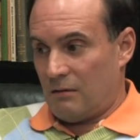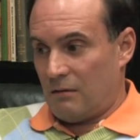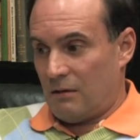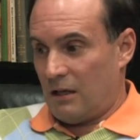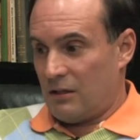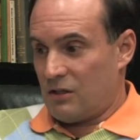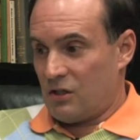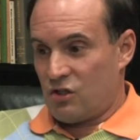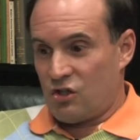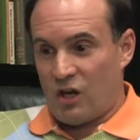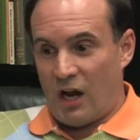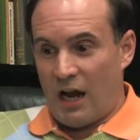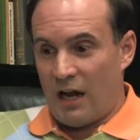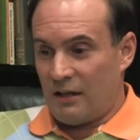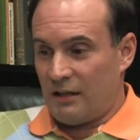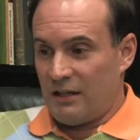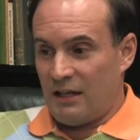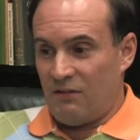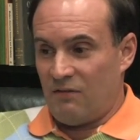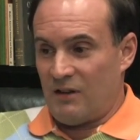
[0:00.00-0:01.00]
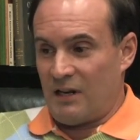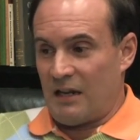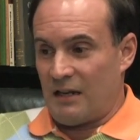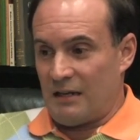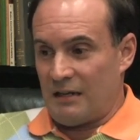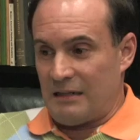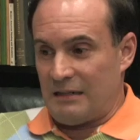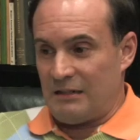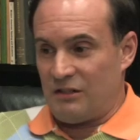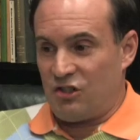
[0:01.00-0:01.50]
As a child, I even
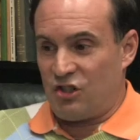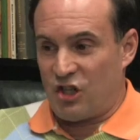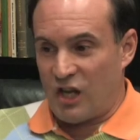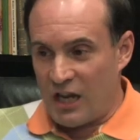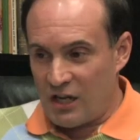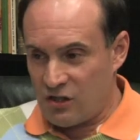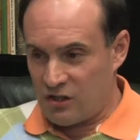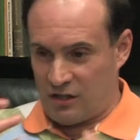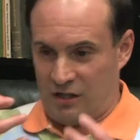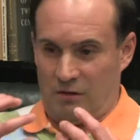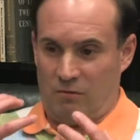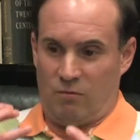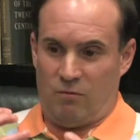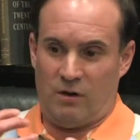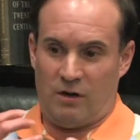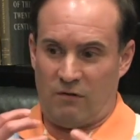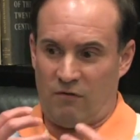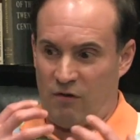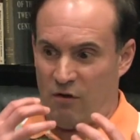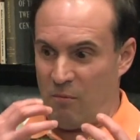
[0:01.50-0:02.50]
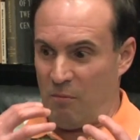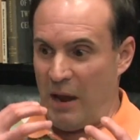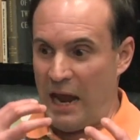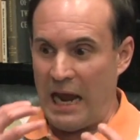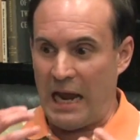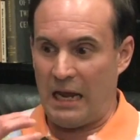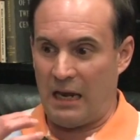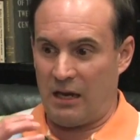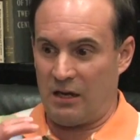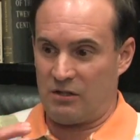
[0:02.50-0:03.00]
ingested one of her
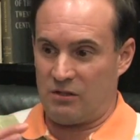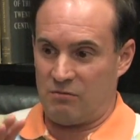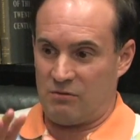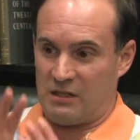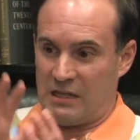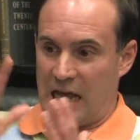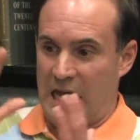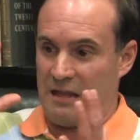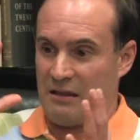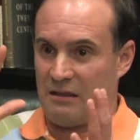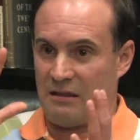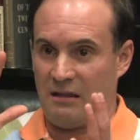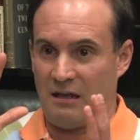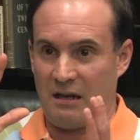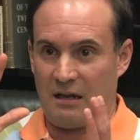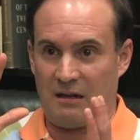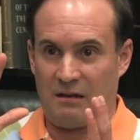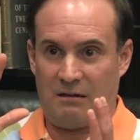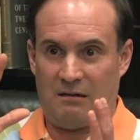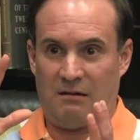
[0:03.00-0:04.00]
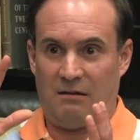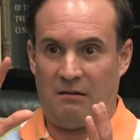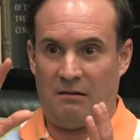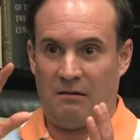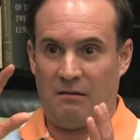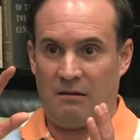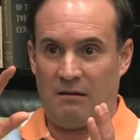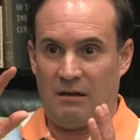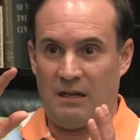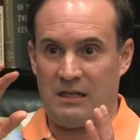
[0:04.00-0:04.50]
paintings. It was that thick.
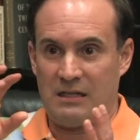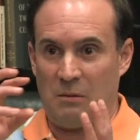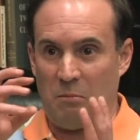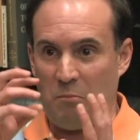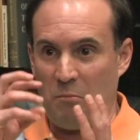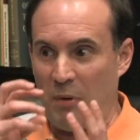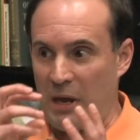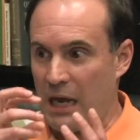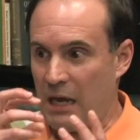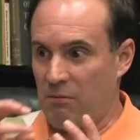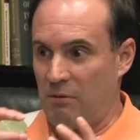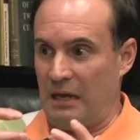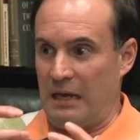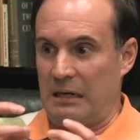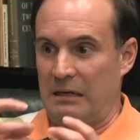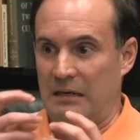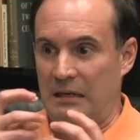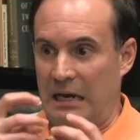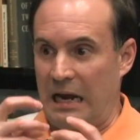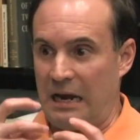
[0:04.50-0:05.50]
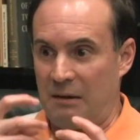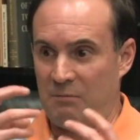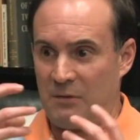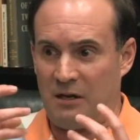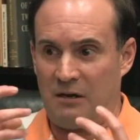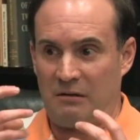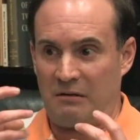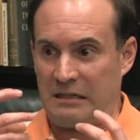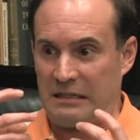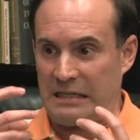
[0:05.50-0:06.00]
As a baby, and damn
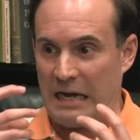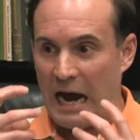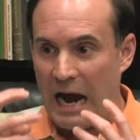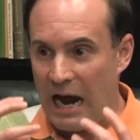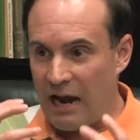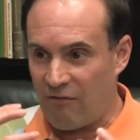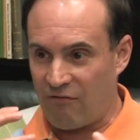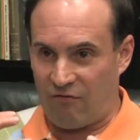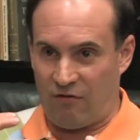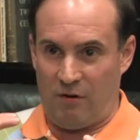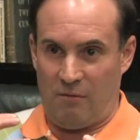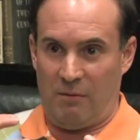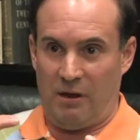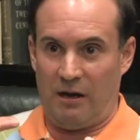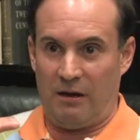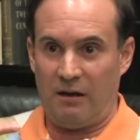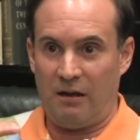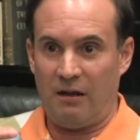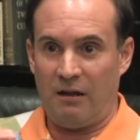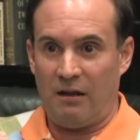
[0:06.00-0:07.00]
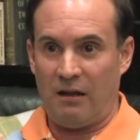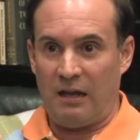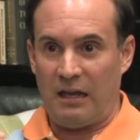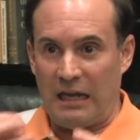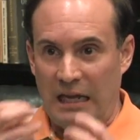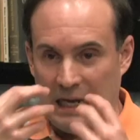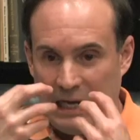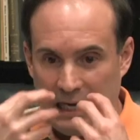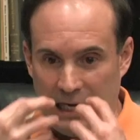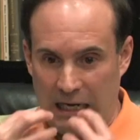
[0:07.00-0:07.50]
near died from it,
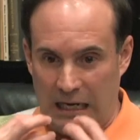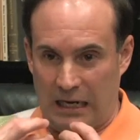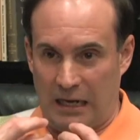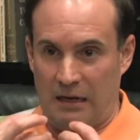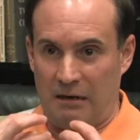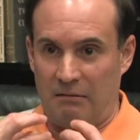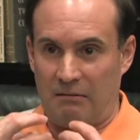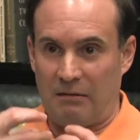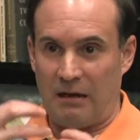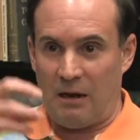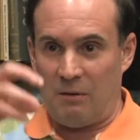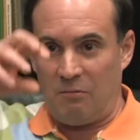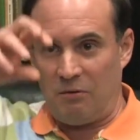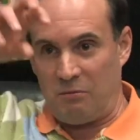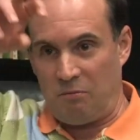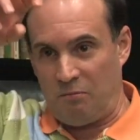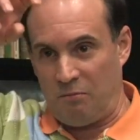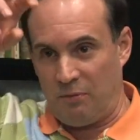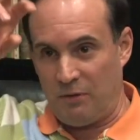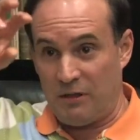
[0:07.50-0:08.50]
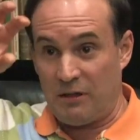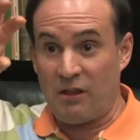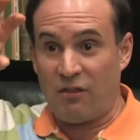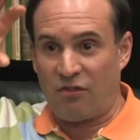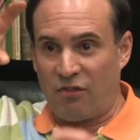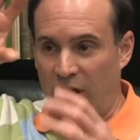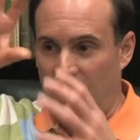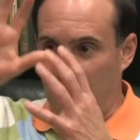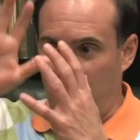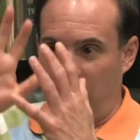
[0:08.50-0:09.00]
eating it. the
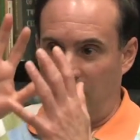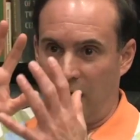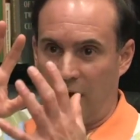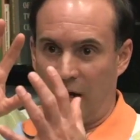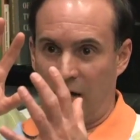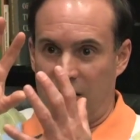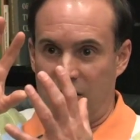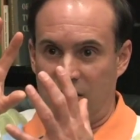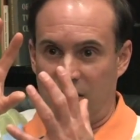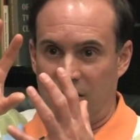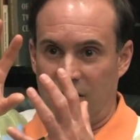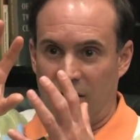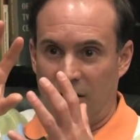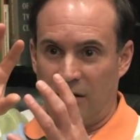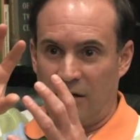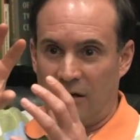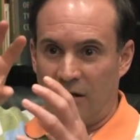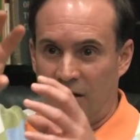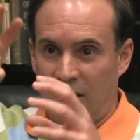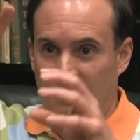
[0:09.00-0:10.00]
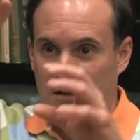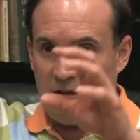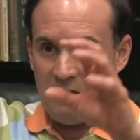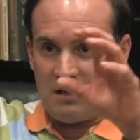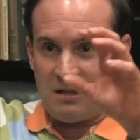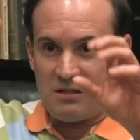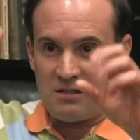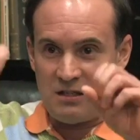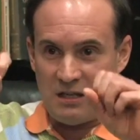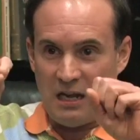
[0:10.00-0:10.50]
thick paintings. You
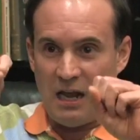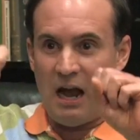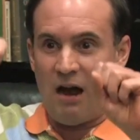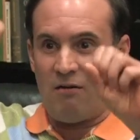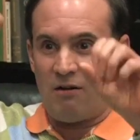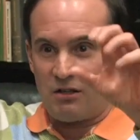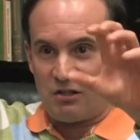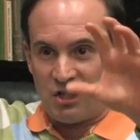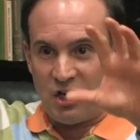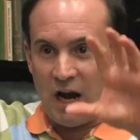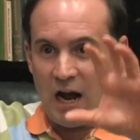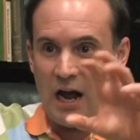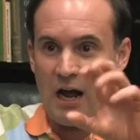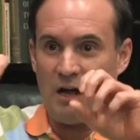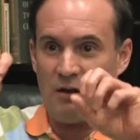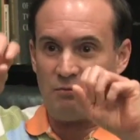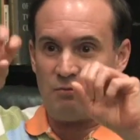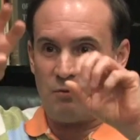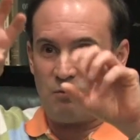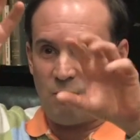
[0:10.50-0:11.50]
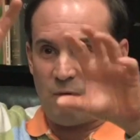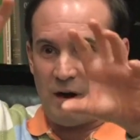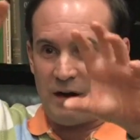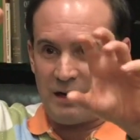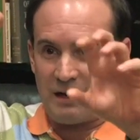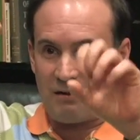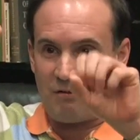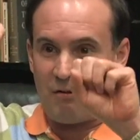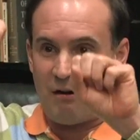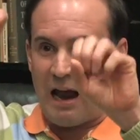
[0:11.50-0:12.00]
could see how a child would want
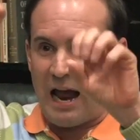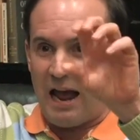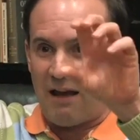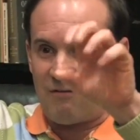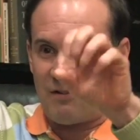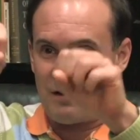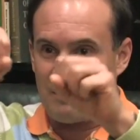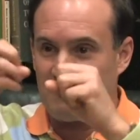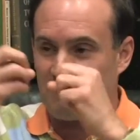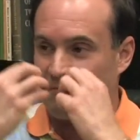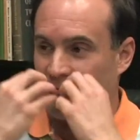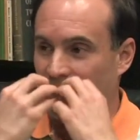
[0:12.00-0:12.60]
to grab it,